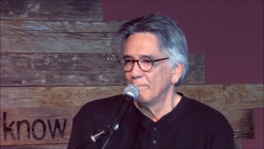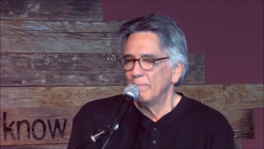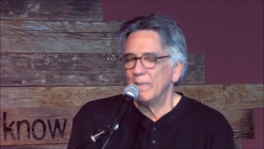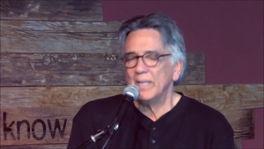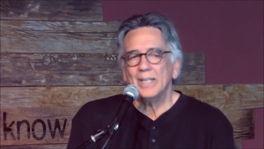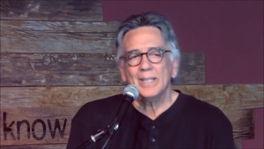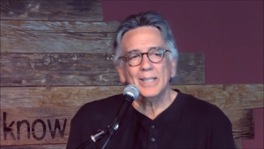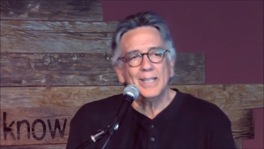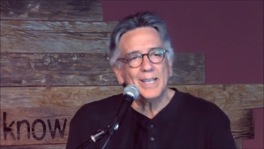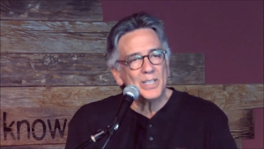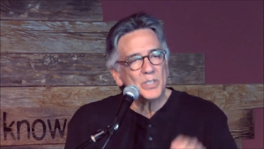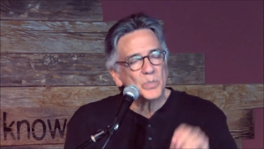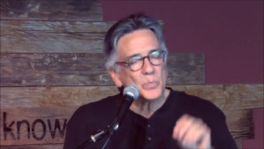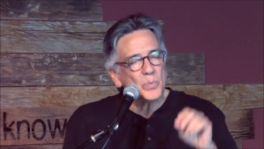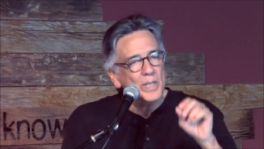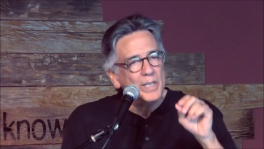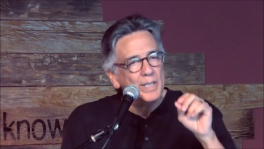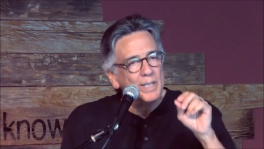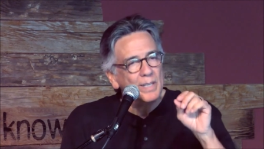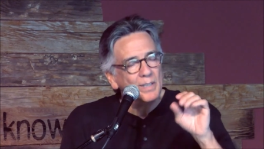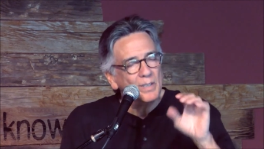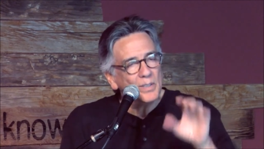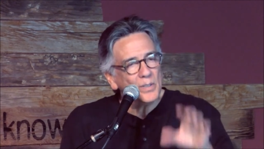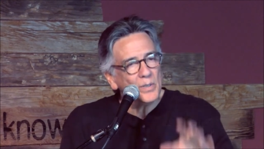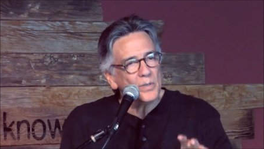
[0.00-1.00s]
But unless
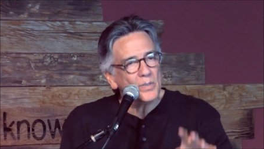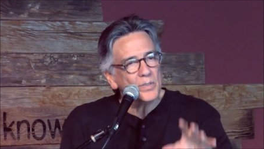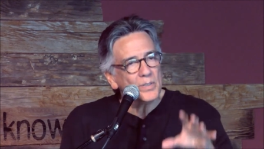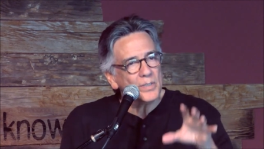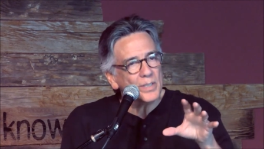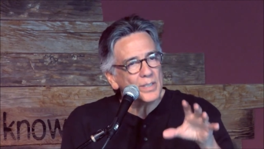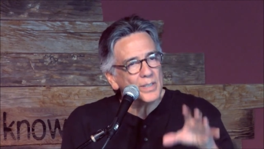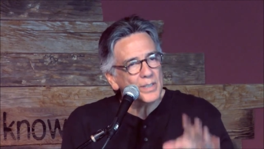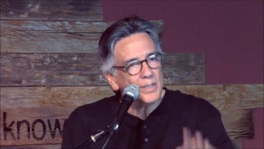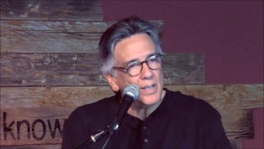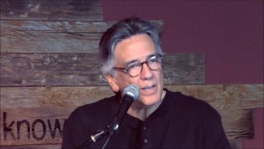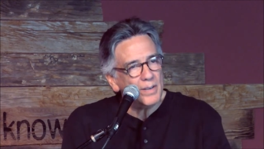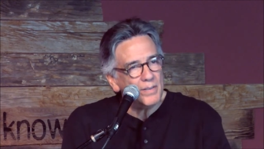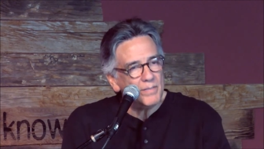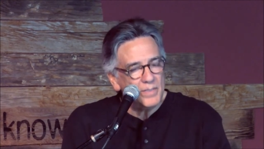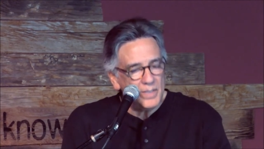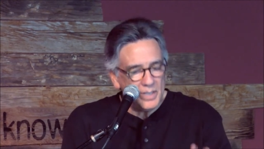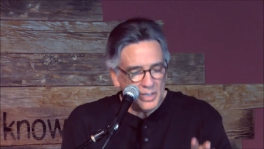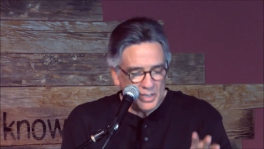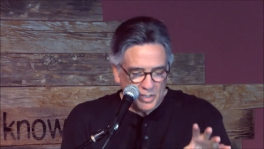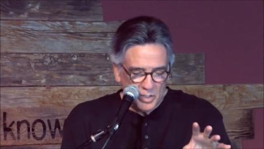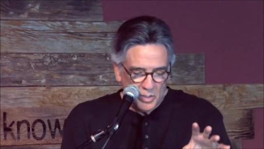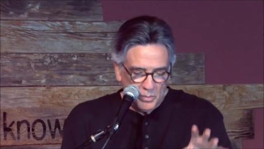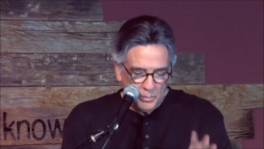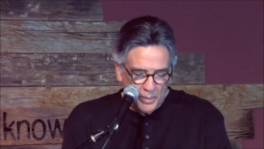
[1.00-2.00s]
we can learn to love
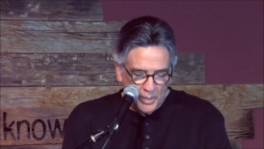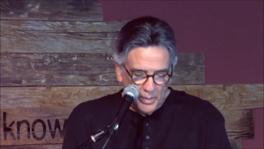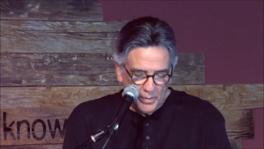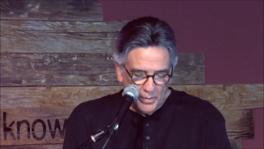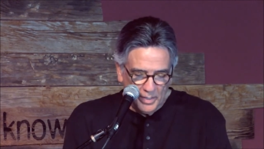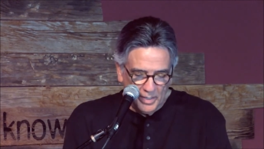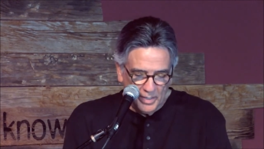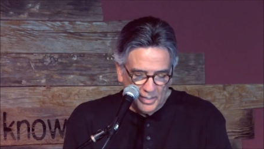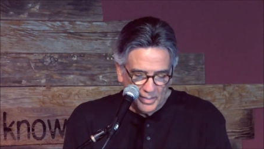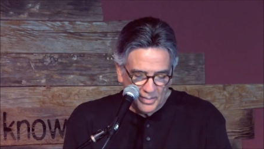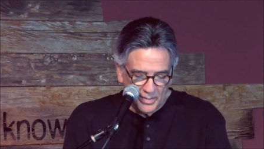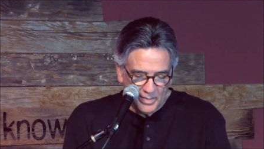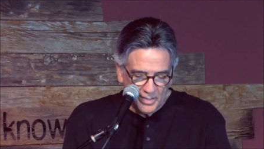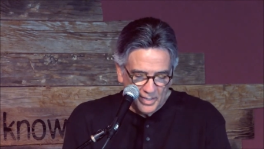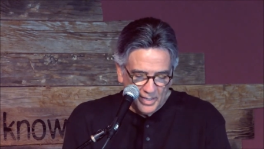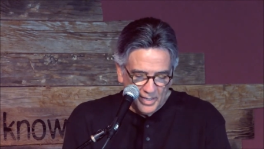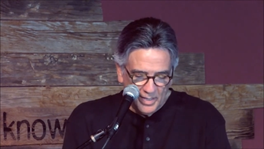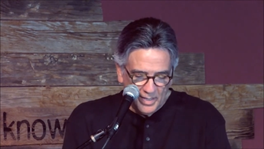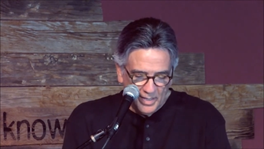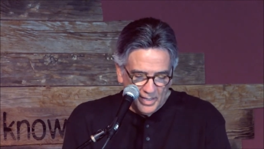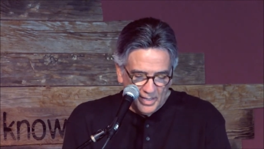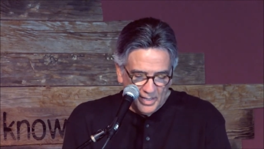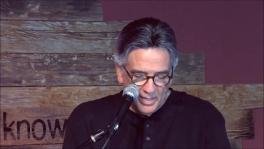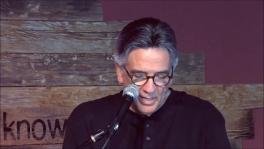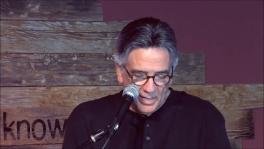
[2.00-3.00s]
the experience
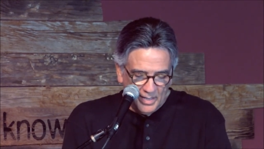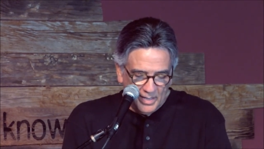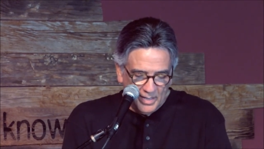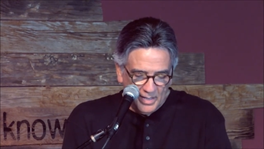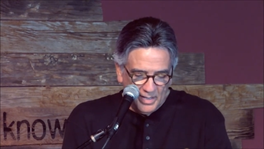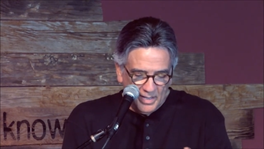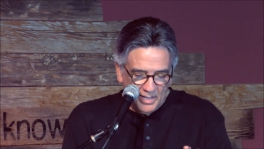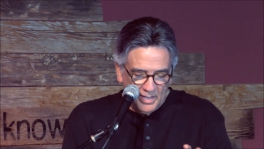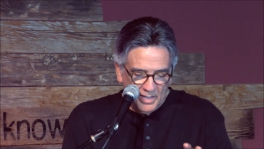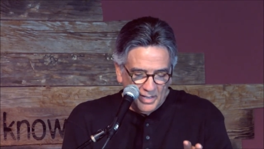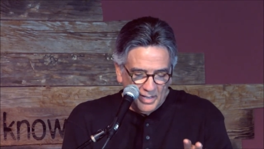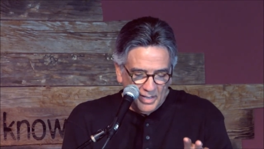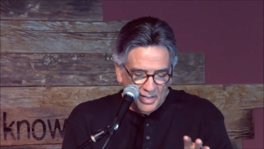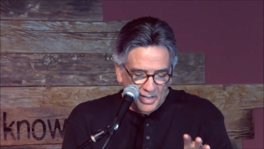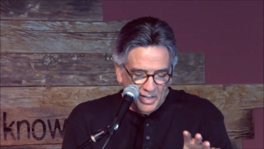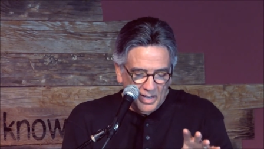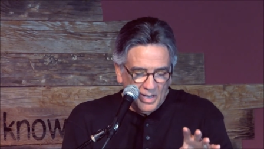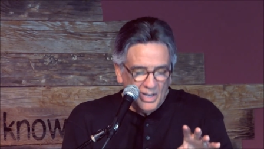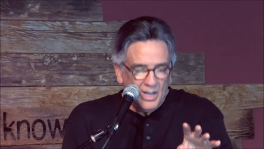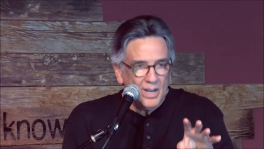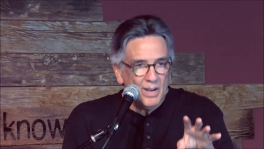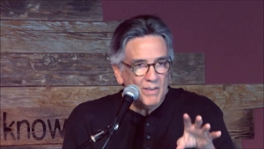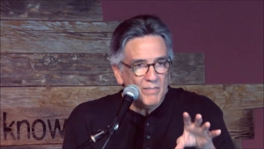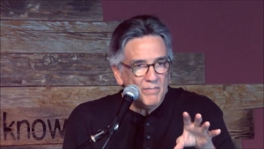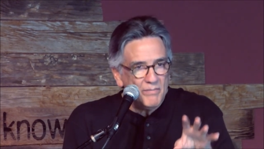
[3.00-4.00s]

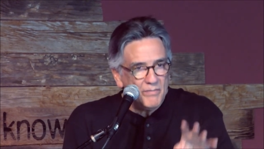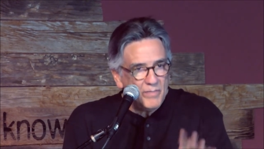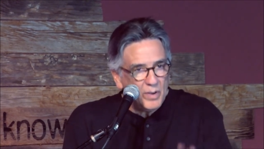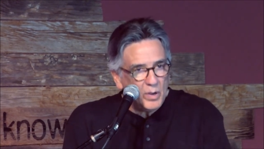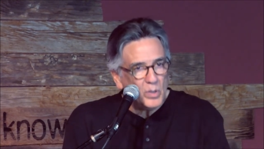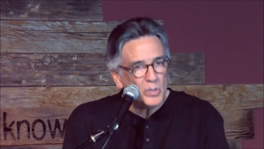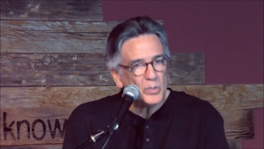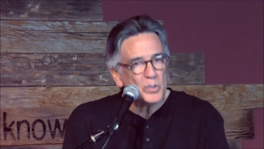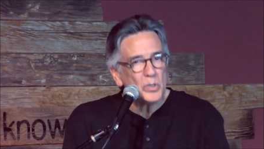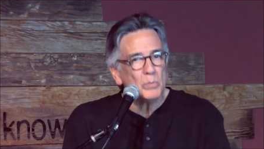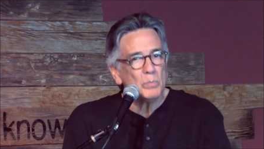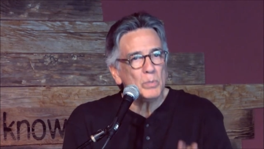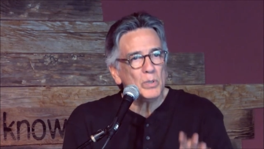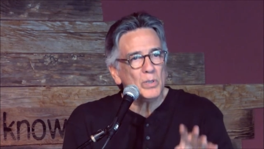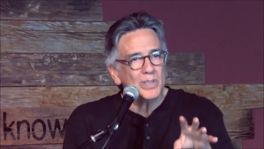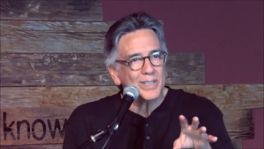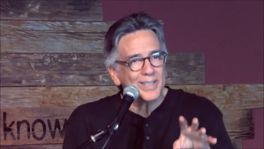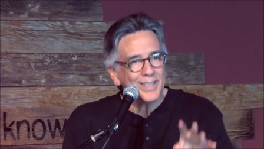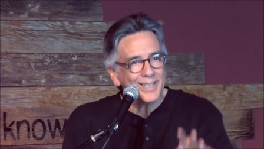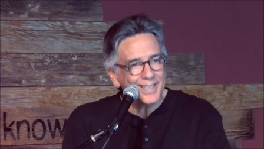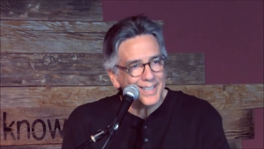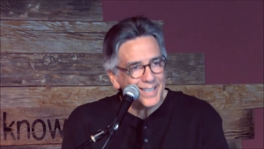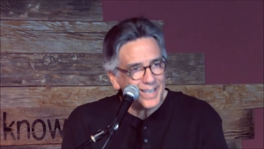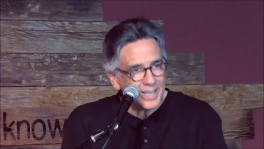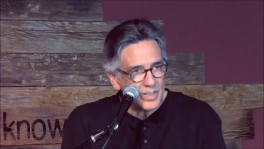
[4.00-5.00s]
of vulnerable
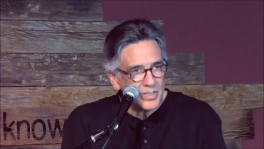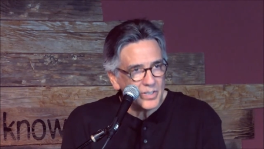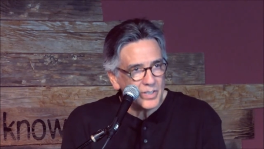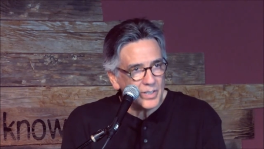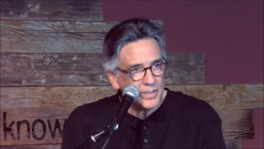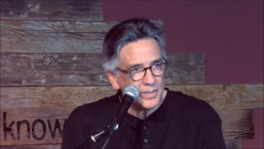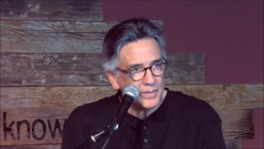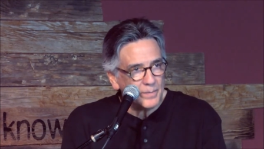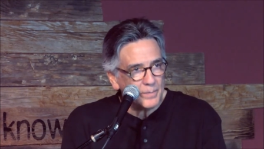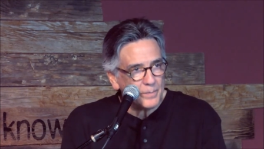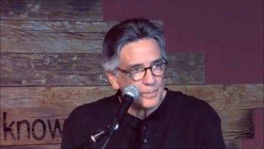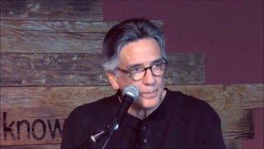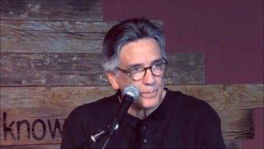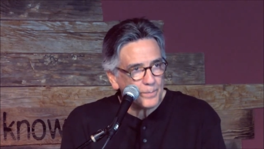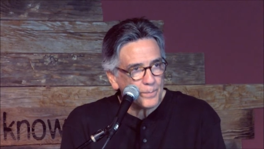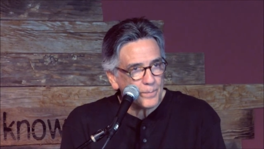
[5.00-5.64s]
connection,